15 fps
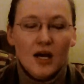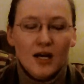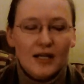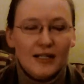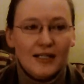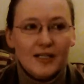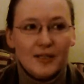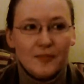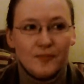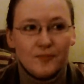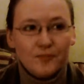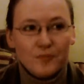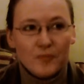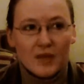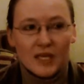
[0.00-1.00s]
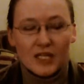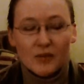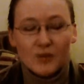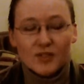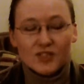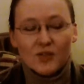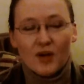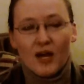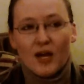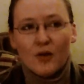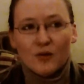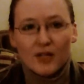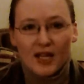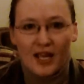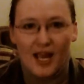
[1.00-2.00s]
Um, anyway, so
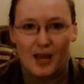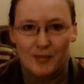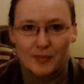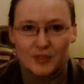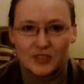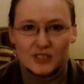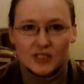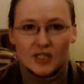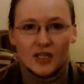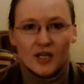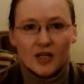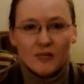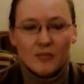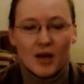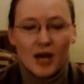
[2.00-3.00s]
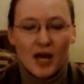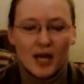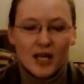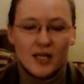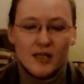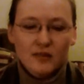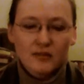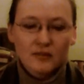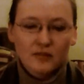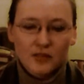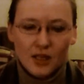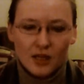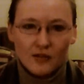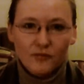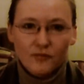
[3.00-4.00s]
how it happened, um, I
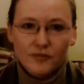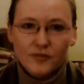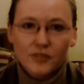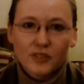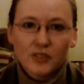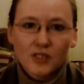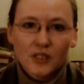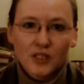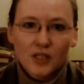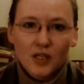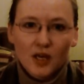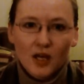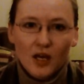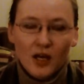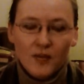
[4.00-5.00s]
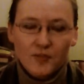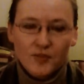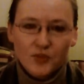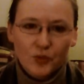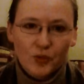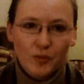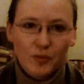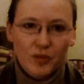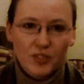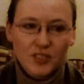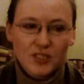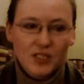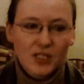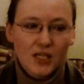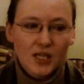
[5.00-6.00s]
loved um,
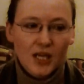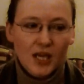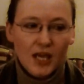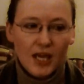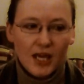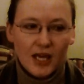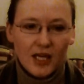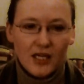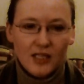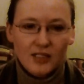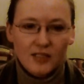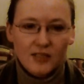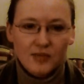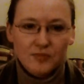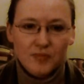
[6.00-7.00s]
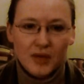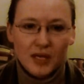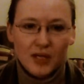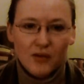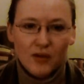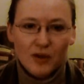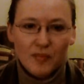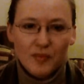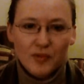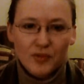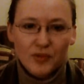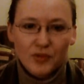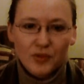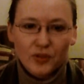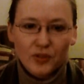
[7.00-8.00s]
storybooks. And my
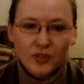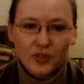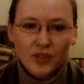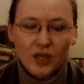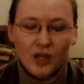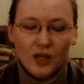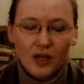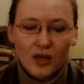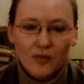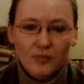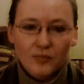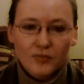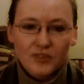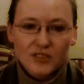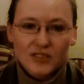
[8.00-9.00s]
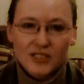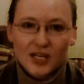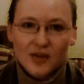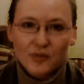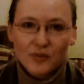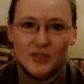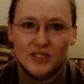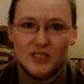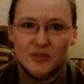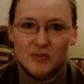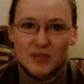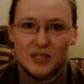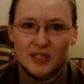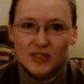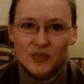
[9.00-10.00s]
grandmother um, did not read to
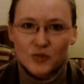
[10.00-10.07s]
me